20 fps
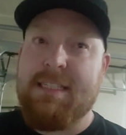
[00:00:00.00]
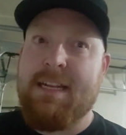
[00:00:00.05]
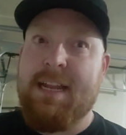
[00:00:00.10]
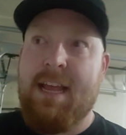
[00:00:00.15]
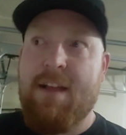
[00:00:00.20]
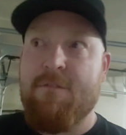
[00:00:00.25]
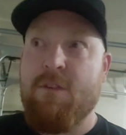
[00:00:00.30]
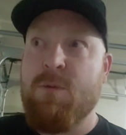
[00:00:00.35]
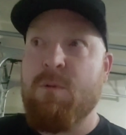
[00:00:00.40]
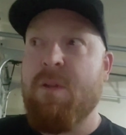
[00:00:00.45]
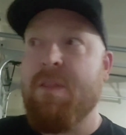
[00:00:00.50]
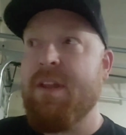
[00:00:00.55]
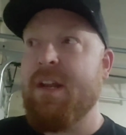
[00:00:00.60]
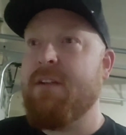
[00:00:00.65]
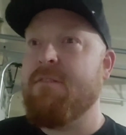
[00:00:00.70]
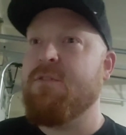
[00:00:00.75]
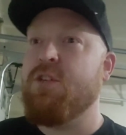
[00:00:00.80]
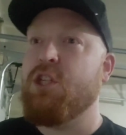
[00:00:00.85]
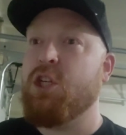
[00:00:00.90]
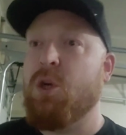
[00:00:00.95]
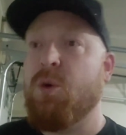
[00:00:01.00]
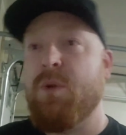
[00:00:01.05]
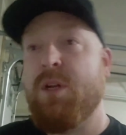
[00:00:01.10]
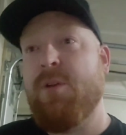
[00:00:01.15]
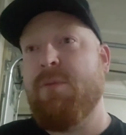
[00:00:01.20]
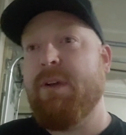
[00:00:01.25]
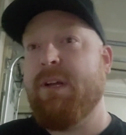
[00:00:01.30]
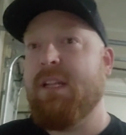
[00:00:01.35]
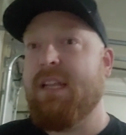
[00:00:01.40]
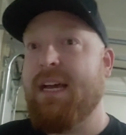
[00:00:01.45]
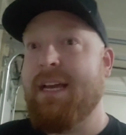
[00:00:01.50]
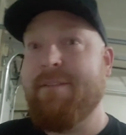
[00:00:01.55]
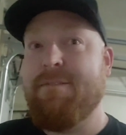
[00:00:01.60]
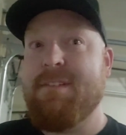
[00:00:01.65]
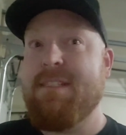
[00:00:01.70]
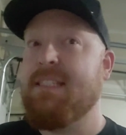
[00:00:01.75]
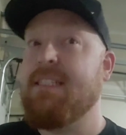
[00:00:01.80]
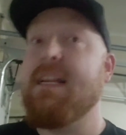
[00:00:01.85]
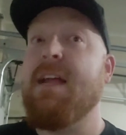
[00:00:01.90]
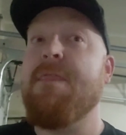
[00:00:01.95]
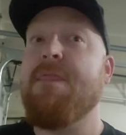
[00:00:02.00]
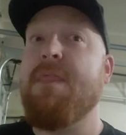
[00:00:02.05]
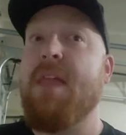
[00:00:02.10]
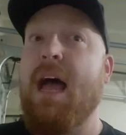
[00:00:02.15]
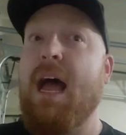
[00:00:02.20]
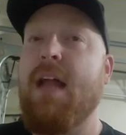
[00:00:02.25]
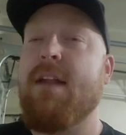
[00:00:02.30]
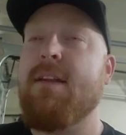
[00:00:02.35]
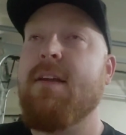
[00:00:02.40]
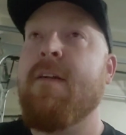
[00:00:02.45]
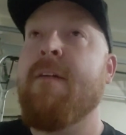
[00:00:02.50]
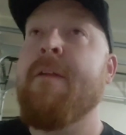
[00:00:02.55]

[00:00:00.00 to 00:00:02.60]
and everyone that I've shown in real life said that.